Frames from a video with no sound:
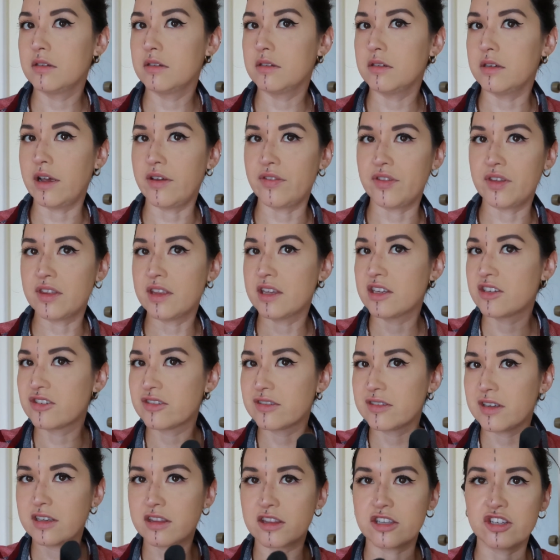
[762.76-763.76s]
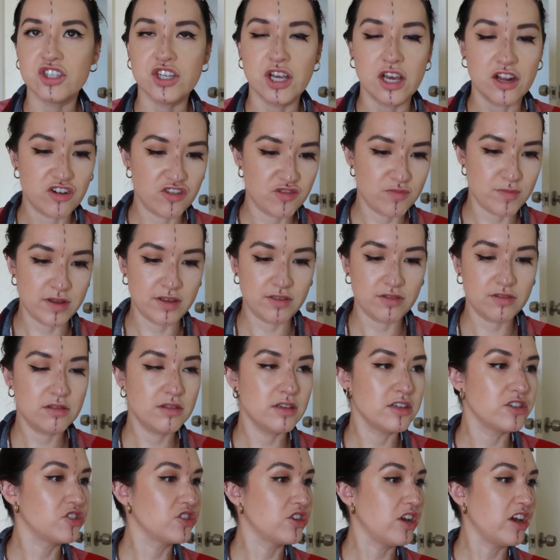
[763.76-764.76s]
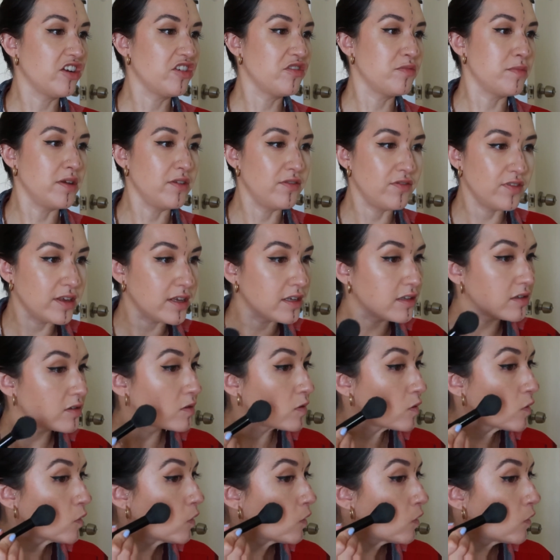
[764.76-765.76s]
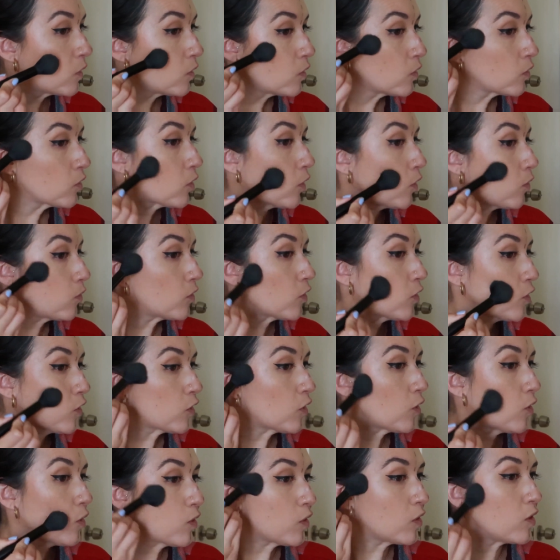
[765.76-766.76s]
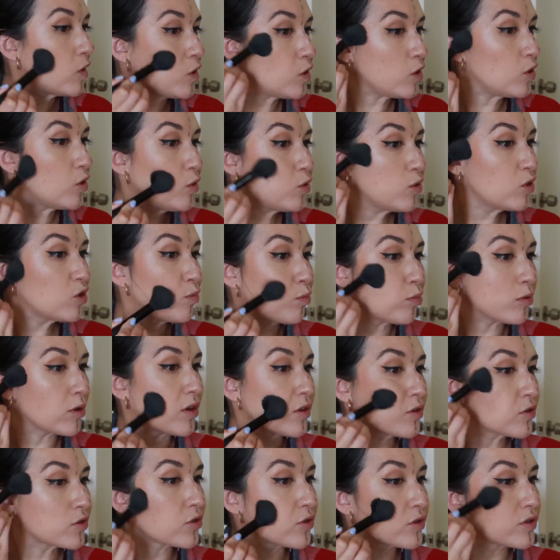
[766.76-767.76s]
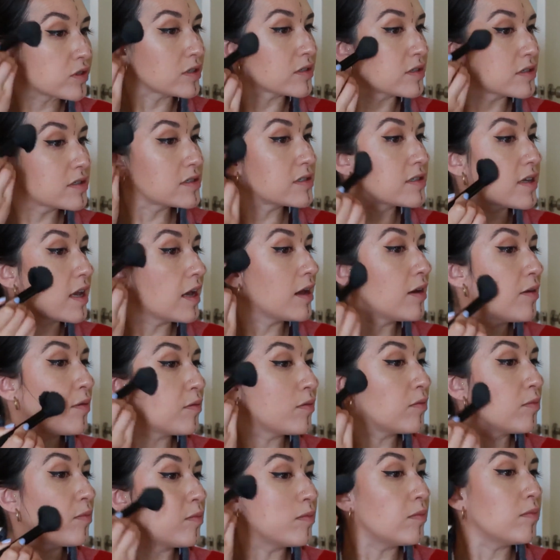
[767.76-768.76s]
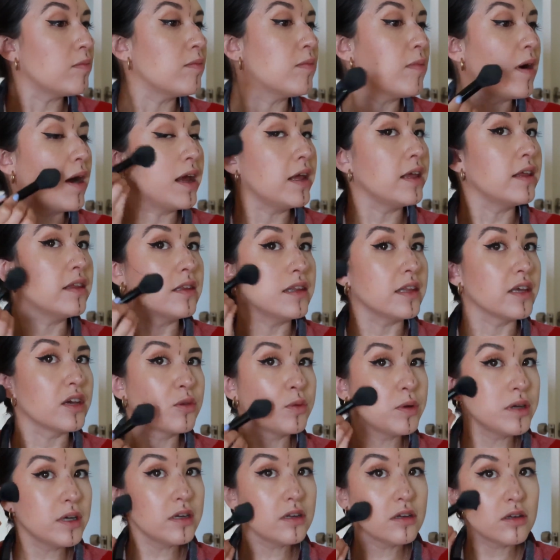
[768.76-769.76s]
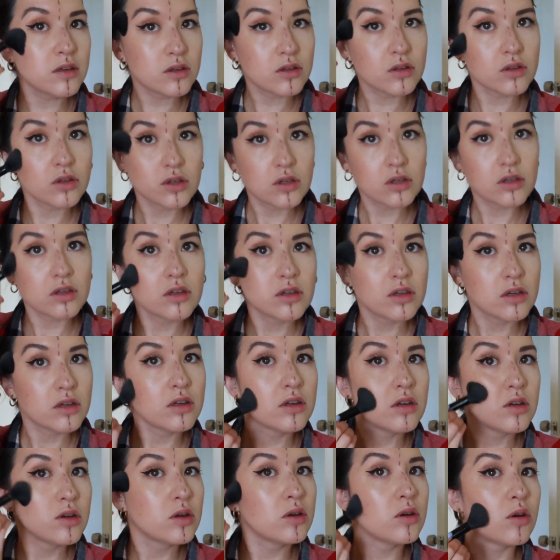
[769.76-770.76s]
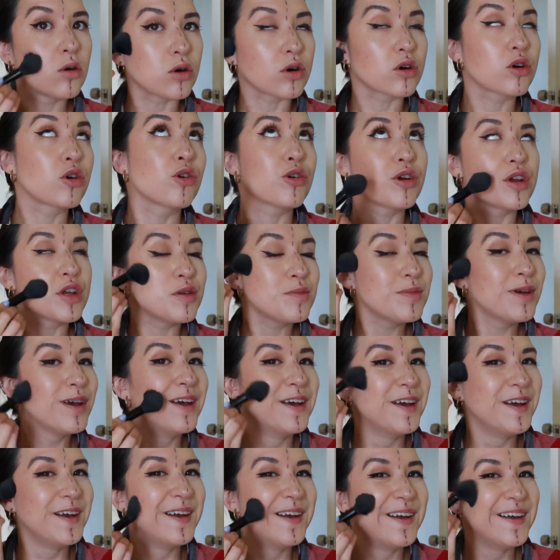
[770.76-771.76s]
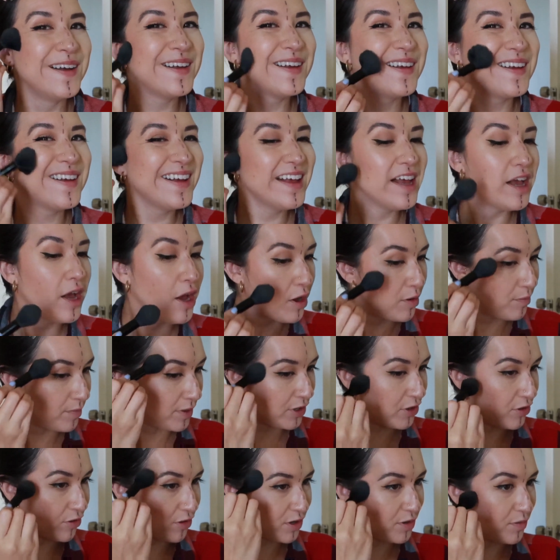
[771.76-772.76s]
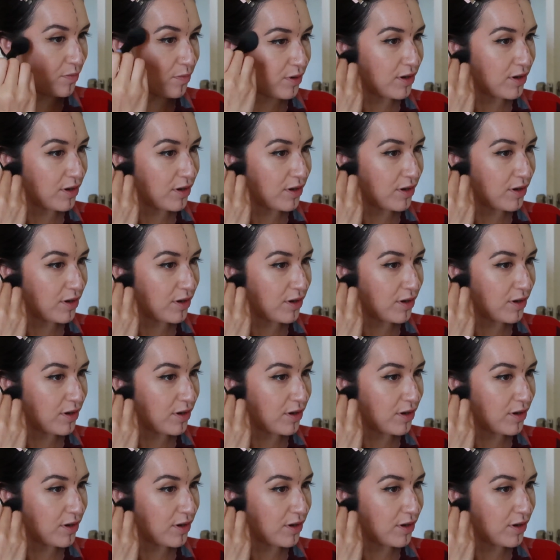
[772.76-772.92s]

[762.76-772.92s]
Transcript: Yeah, I think that's just like the shadow of my face. So I'm just still gonna use bronzer to set my liquid or cream, my cream